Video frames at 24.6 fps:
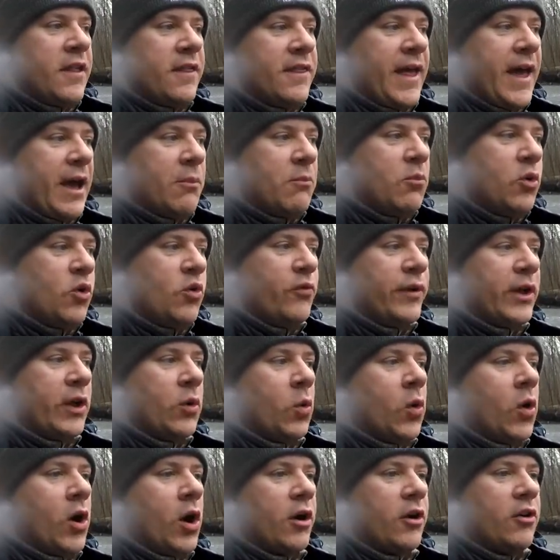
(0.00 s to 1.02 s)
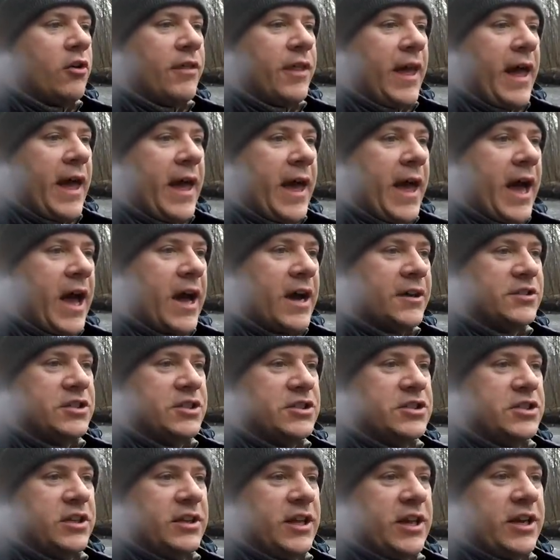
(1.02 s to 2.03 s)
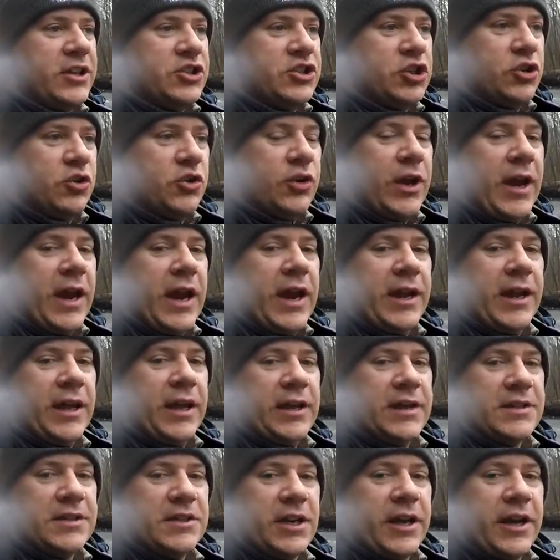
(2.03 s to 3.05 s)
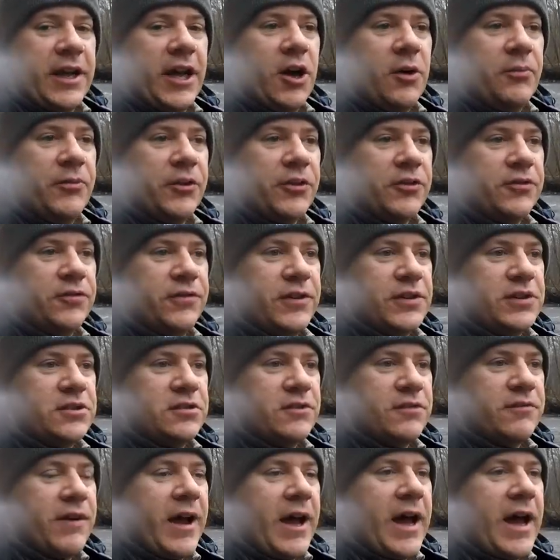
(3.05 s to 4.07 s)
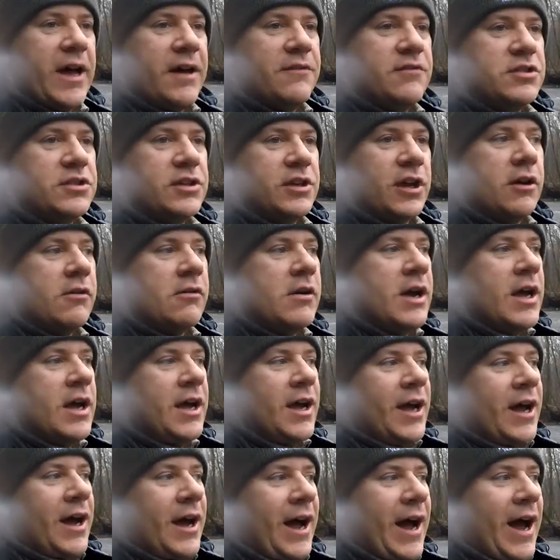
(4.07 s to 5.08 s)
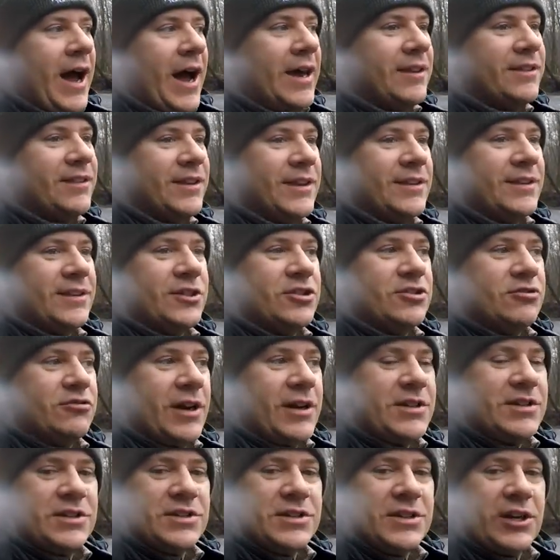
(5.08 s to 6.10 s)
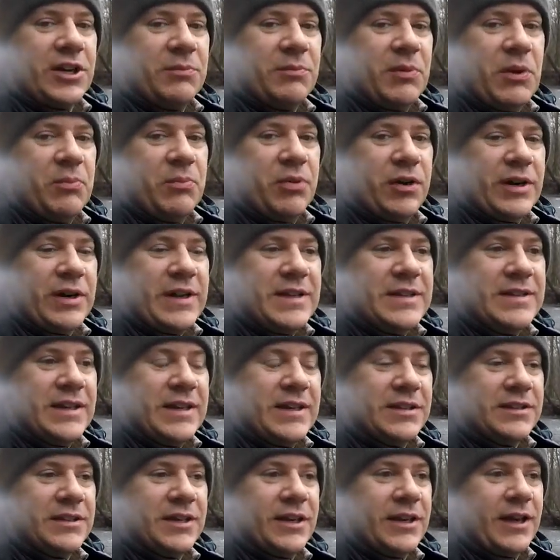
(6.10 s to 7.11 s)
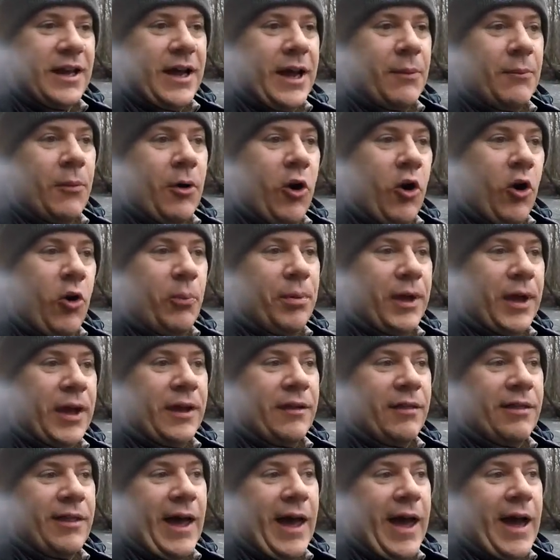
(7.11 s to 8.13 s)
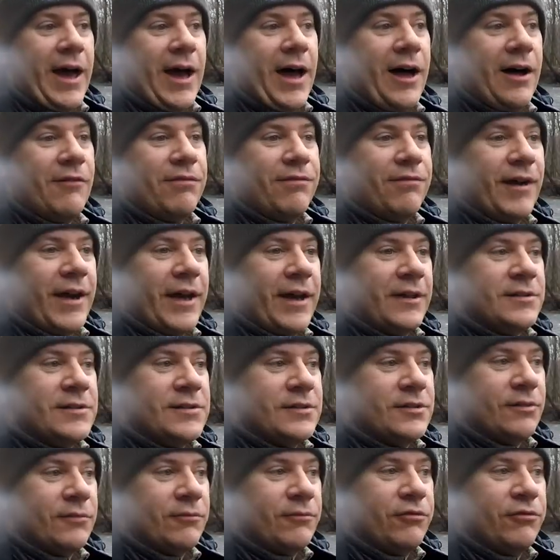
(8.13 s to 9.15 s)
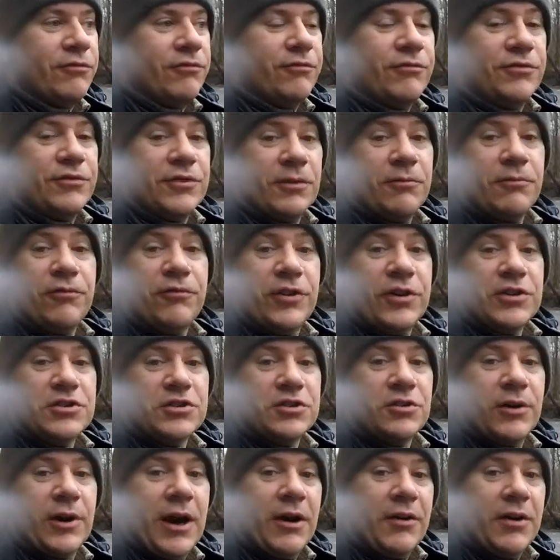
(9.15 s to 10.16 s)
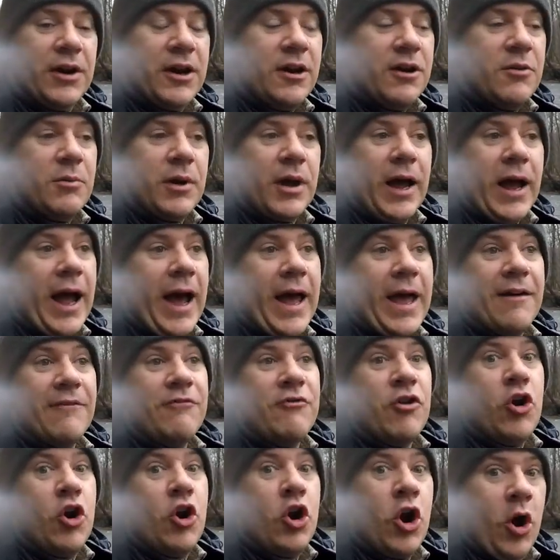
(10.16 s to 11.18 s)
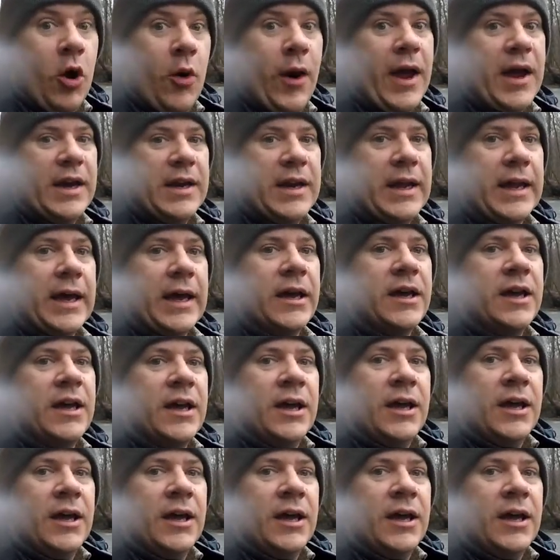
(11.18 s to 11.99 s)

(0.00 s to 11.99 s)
that moving water, that oxygen that it's creating is going to help those fish survive. So I think this stretch is going to be pretty decent. I'm hoping that I'll find some some fish throughout here, but I have no idea.